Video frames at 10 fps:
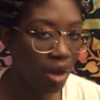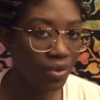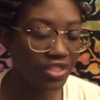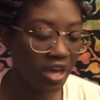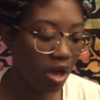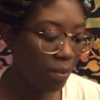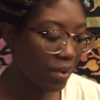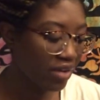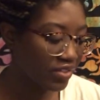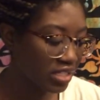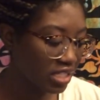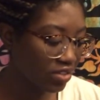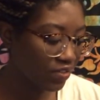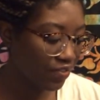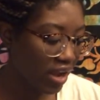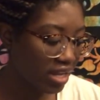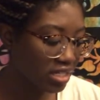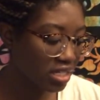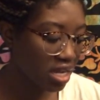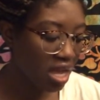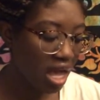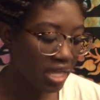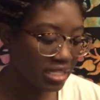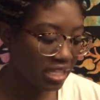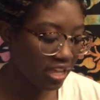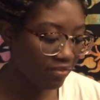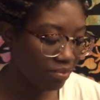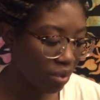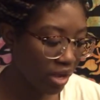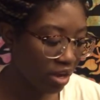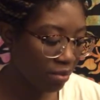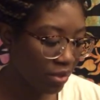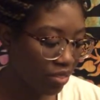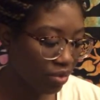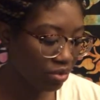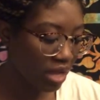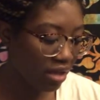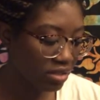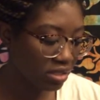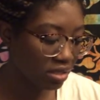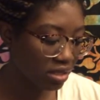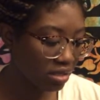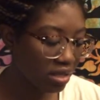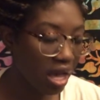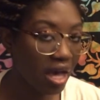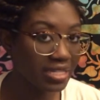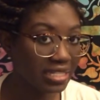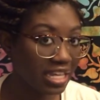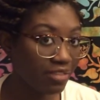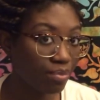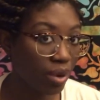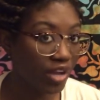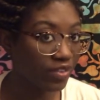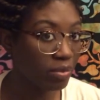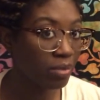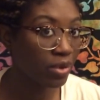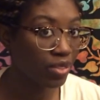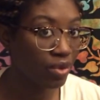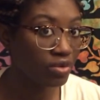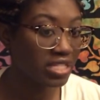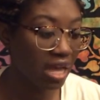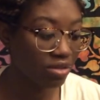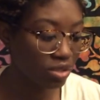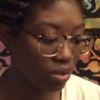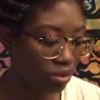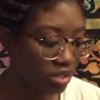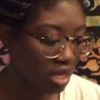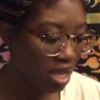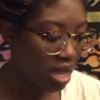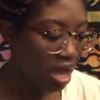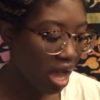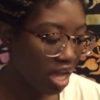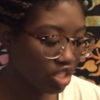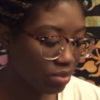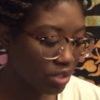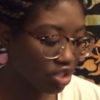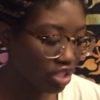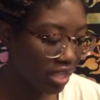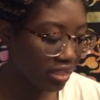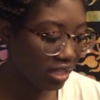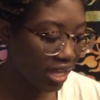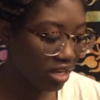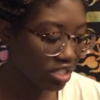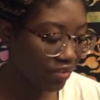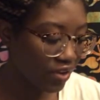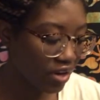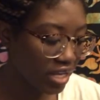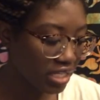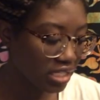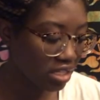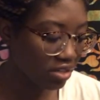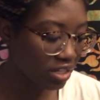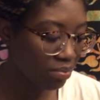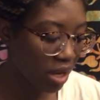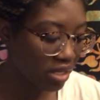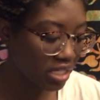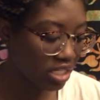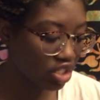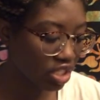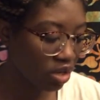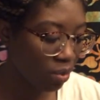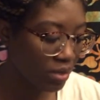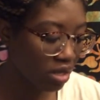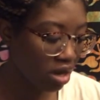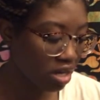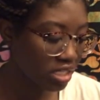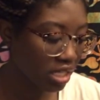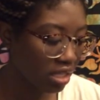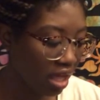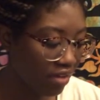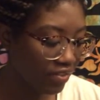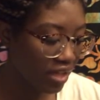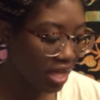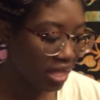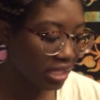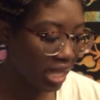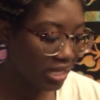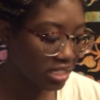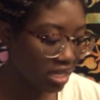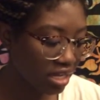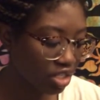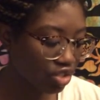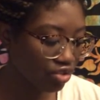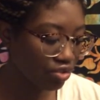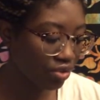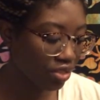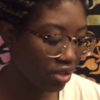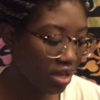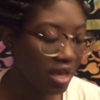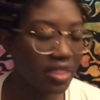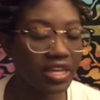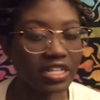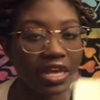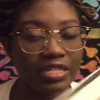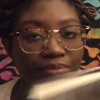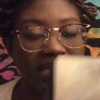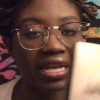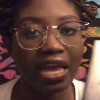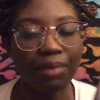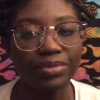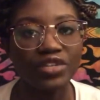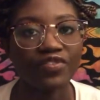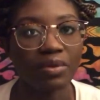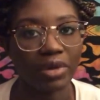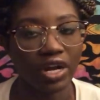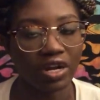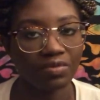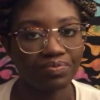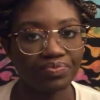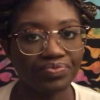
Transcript: With the help of a secret friend, a slave boy her betrothed house a slave boy from her betrothed's household, Asha must shed the layers of her Iskari bondage and open her heart to love, light, and a truth that has been kept from her.